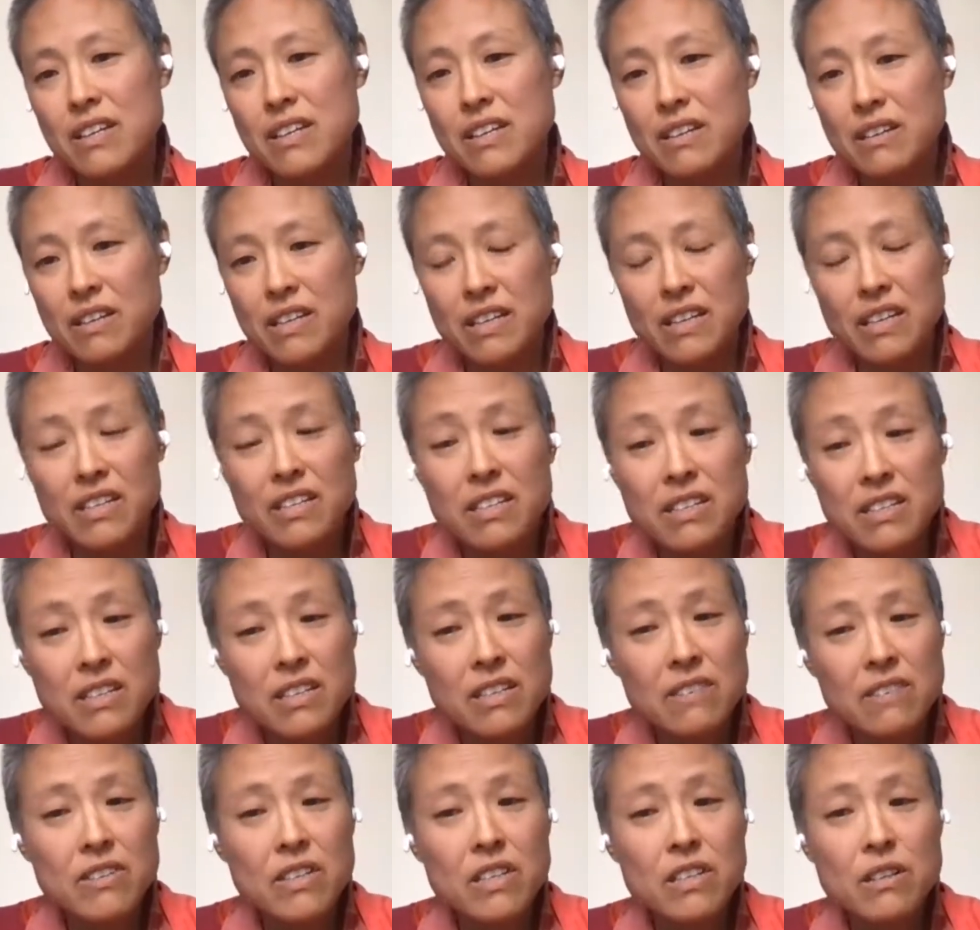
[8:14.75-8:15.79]
he didn't
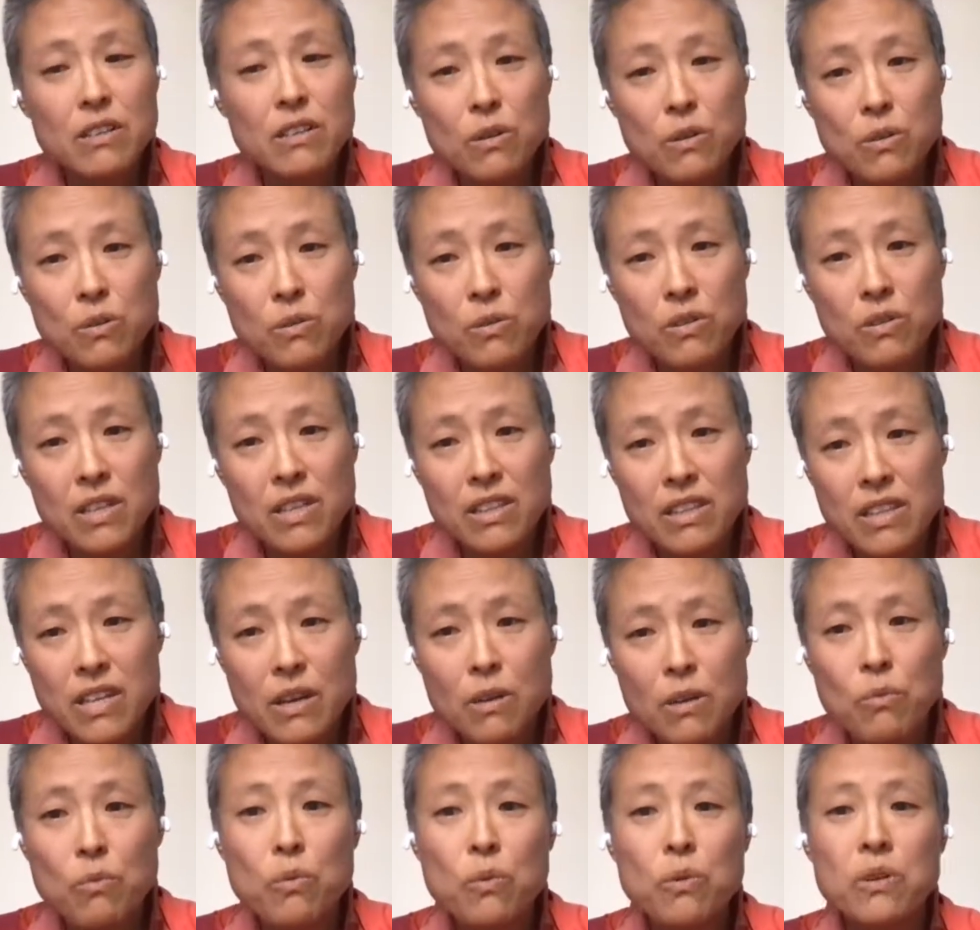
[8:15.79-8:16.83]
even know that
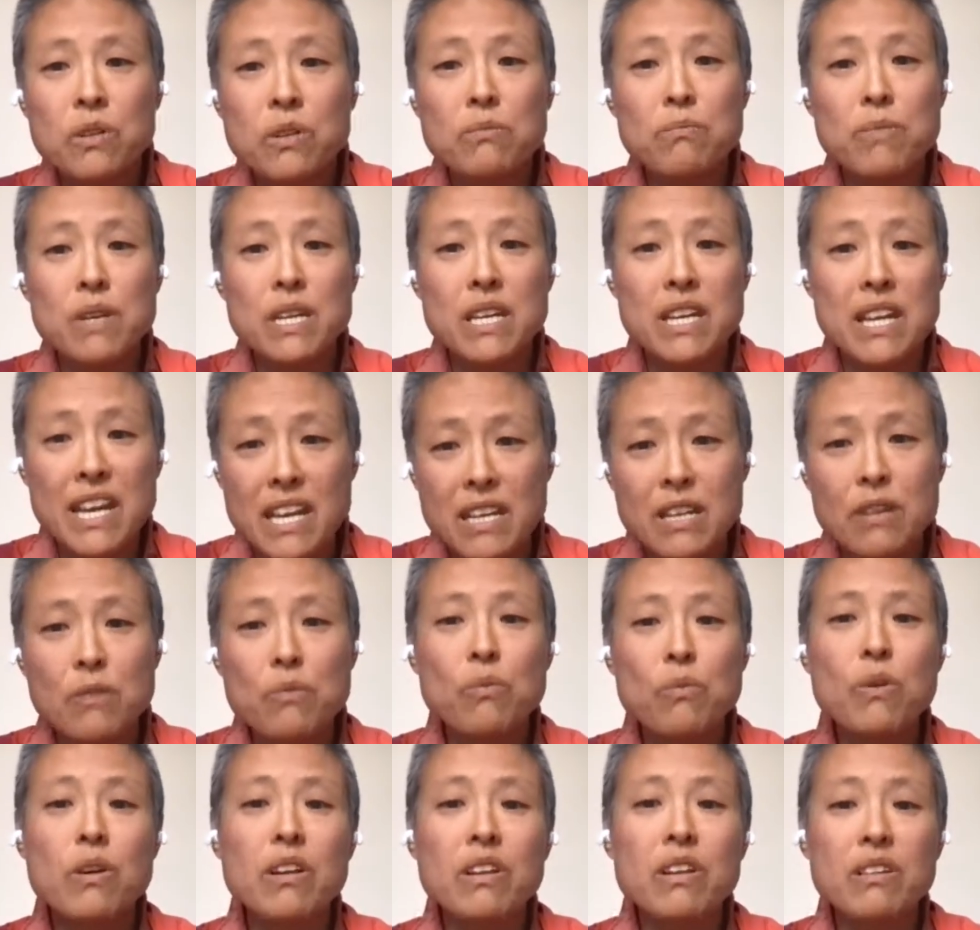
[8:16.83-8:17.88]
there would be
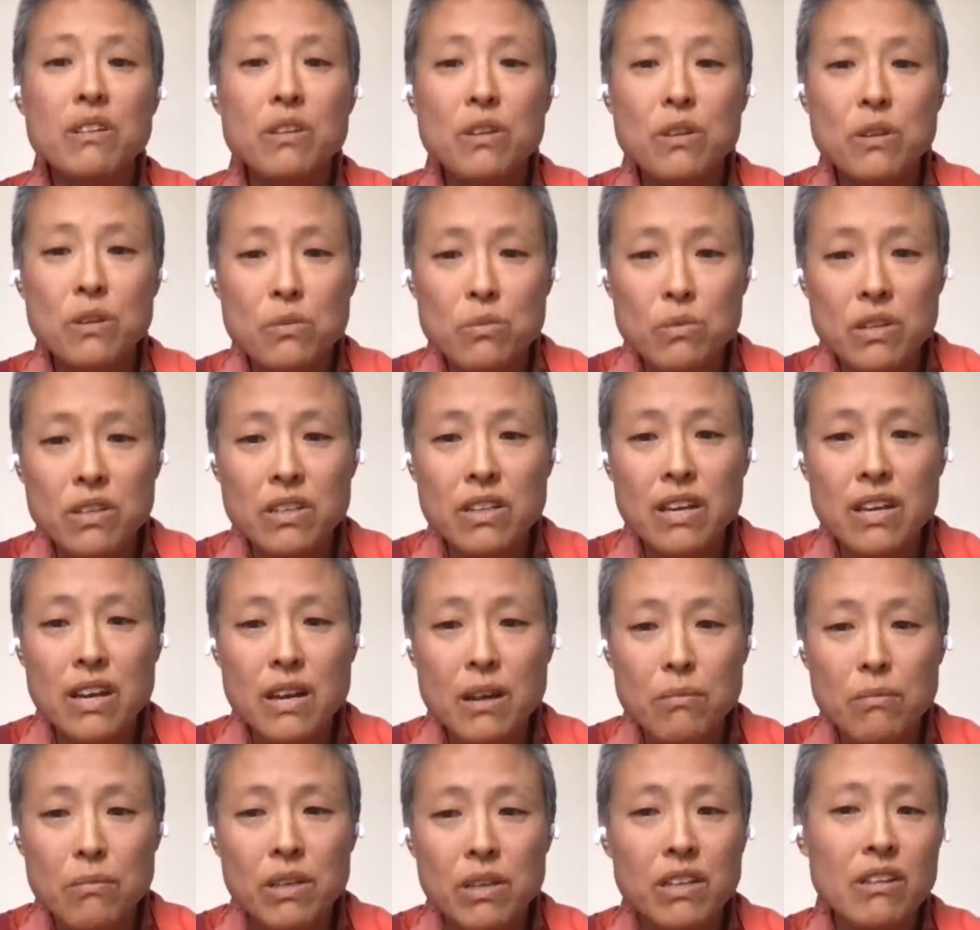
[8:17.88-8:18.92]
anyone who would
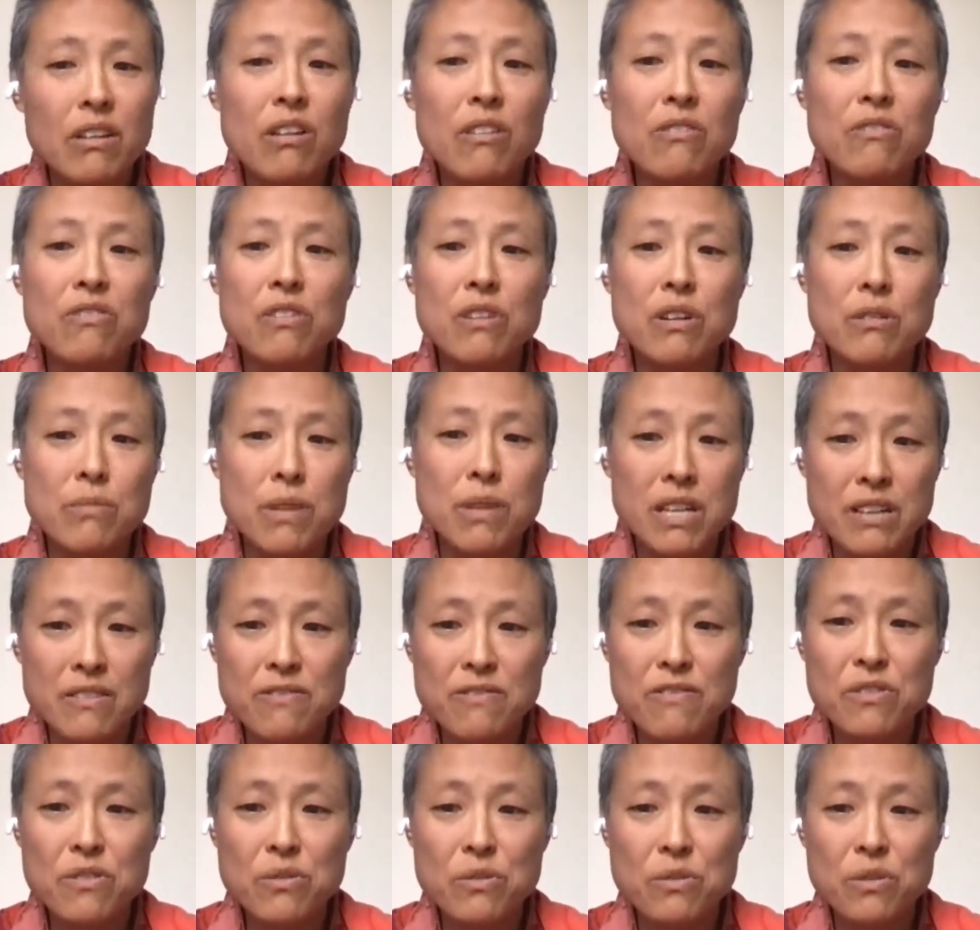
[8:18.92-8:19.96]
come and offer him any
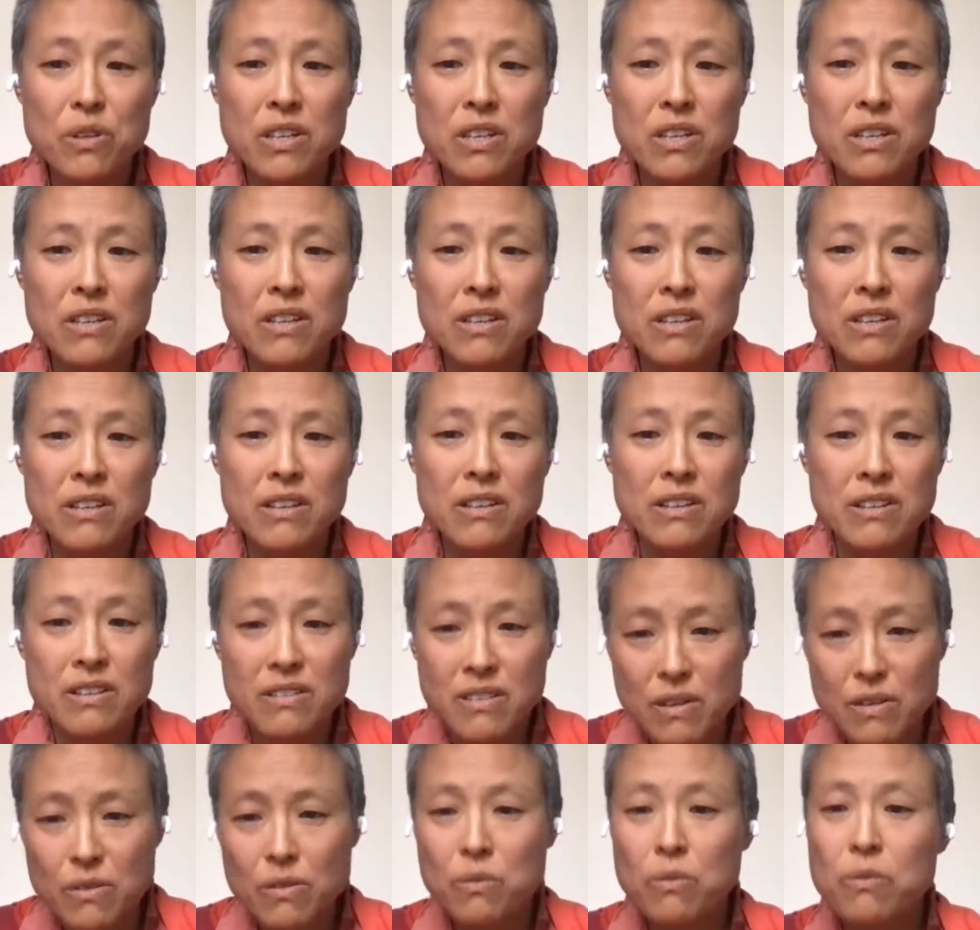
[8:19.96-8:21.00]
food.
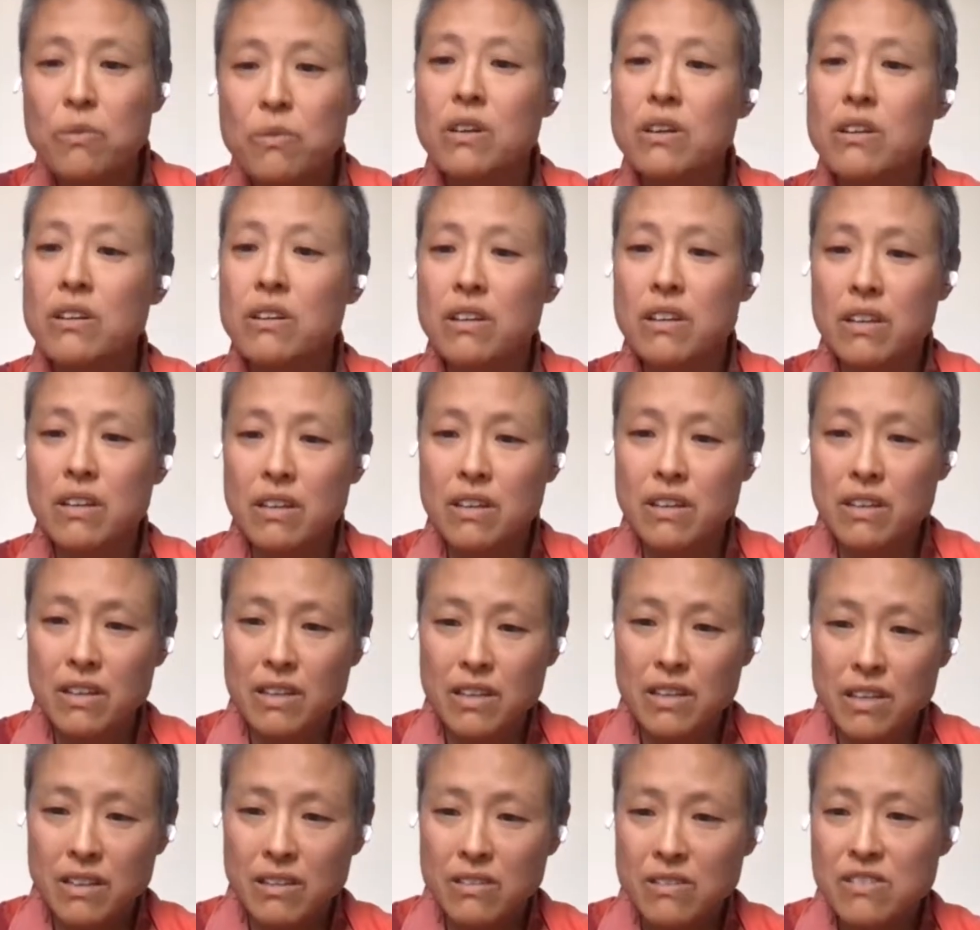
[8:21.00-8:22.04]
So
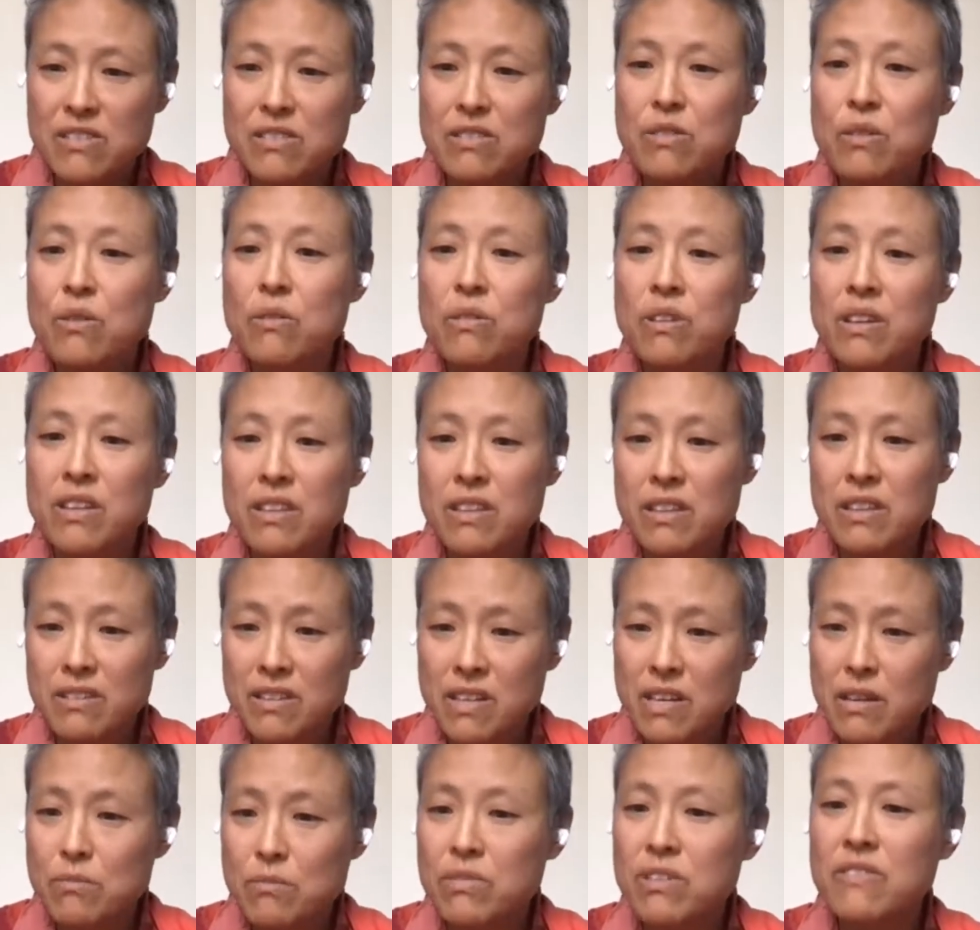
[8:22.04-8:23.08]
in the story, there
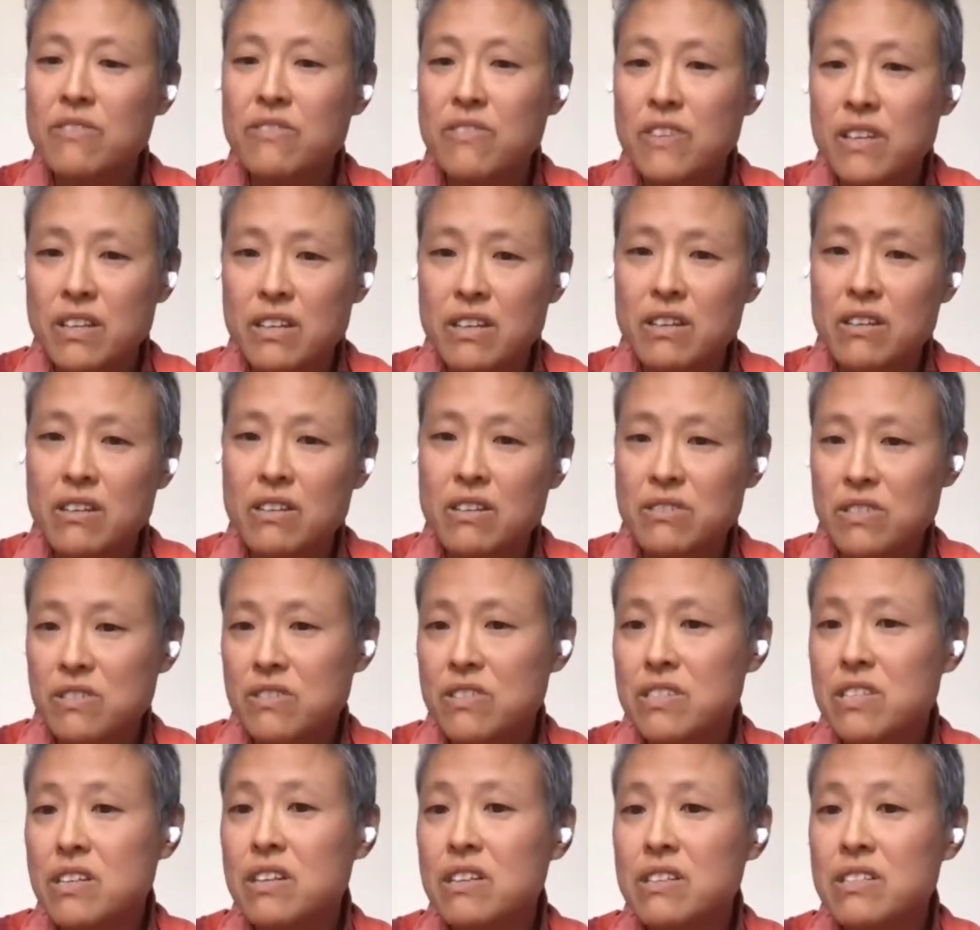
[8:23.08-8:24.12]
comes a figure,
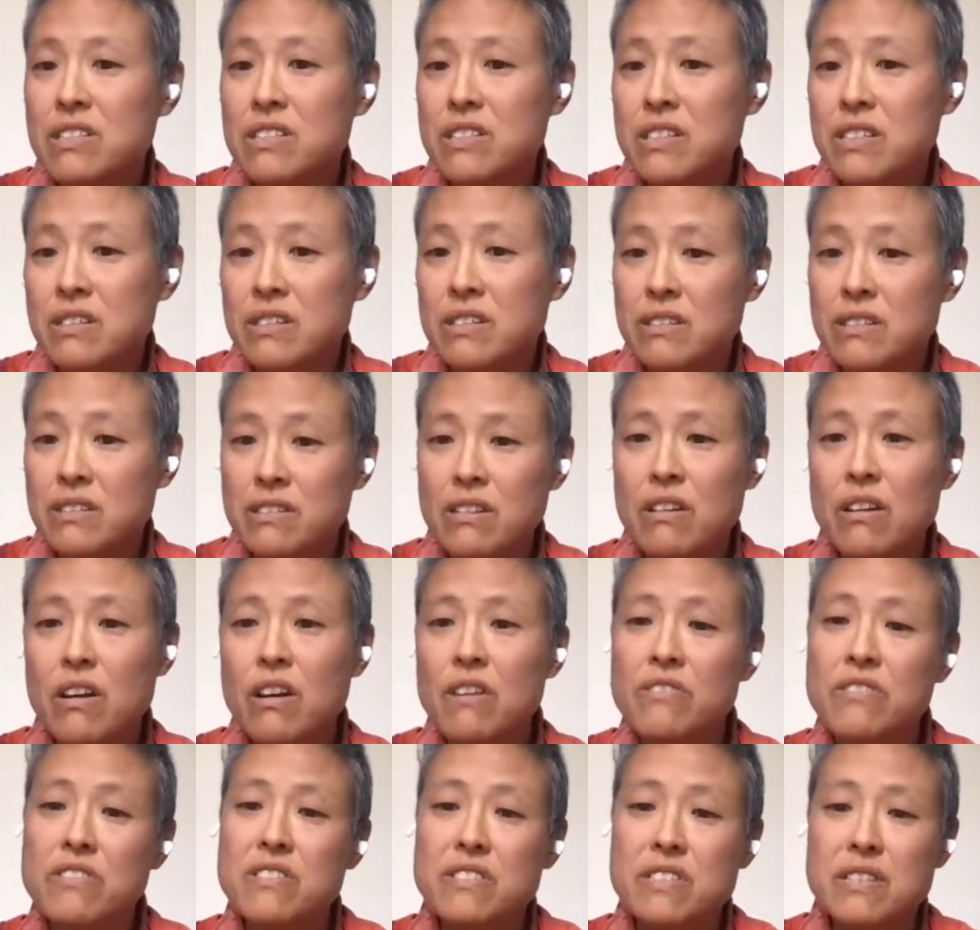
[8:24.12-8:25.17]
Sujata,
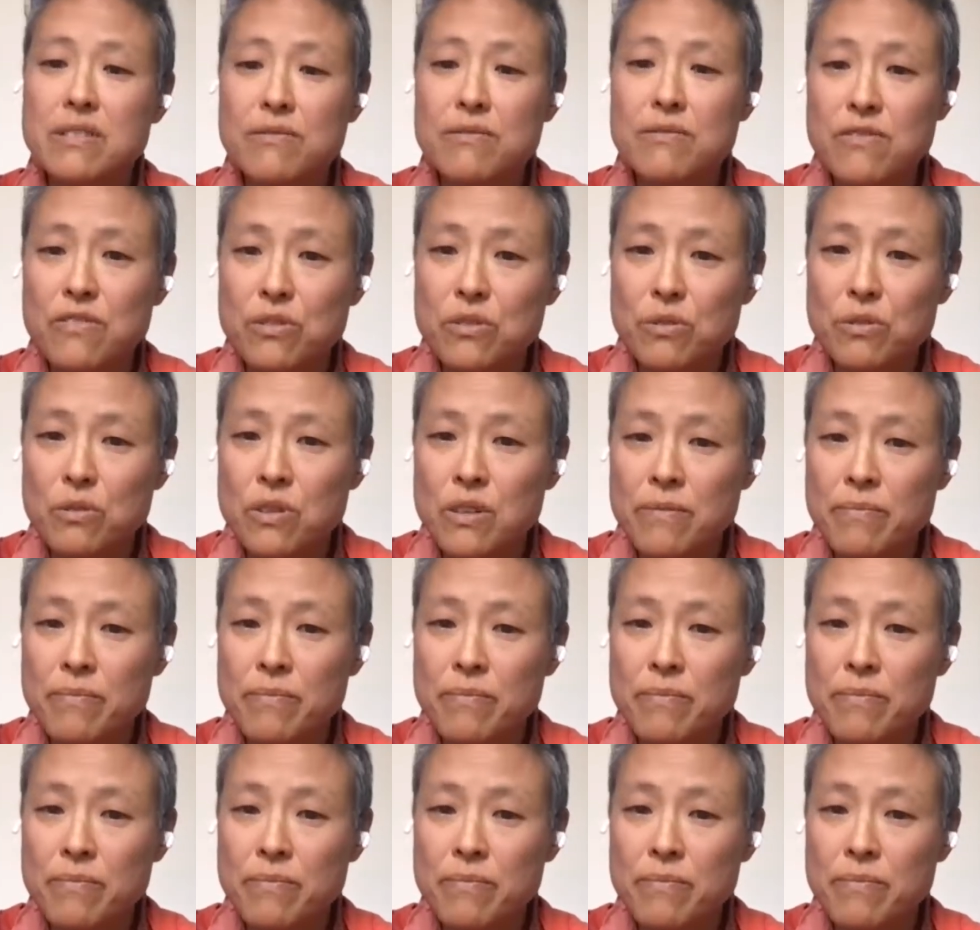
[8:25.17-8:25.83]
offers him food,